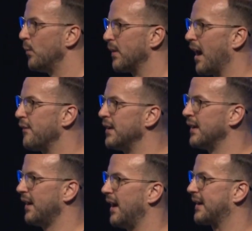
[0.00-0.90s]
we're
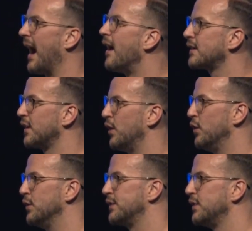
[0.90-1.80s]
covering a character
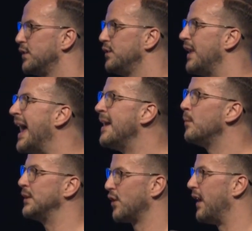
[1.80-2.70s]
whose
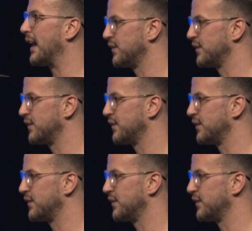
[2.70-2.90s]
name we don't